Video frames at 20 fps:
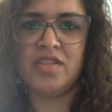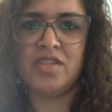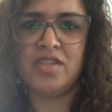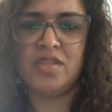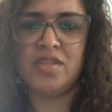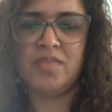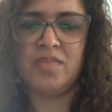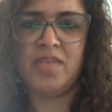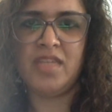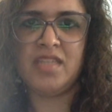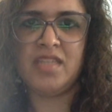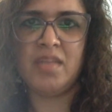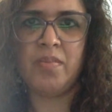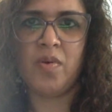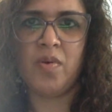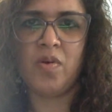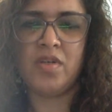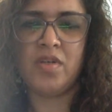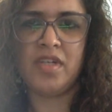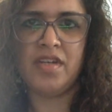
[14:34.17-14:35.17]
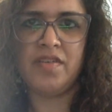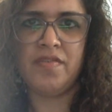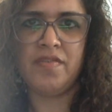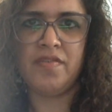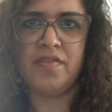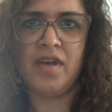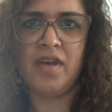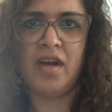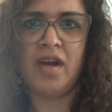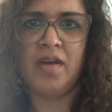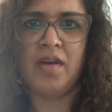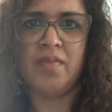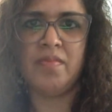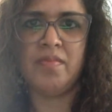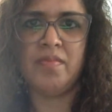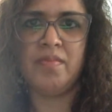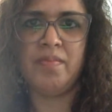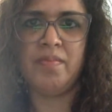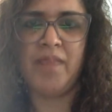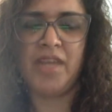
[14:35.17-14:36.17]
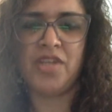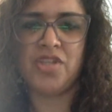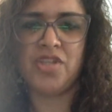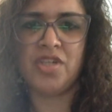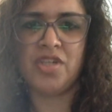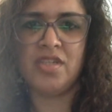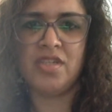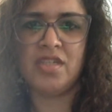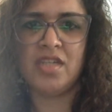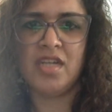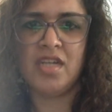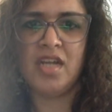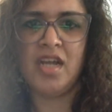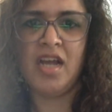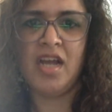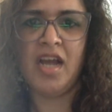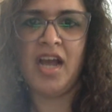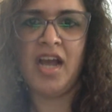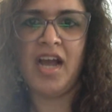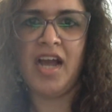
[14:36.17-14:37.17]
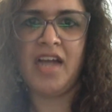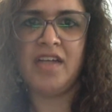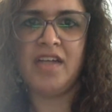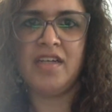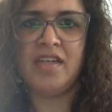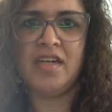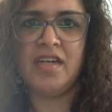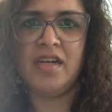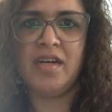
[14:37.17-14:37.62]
just be supportive, patient, and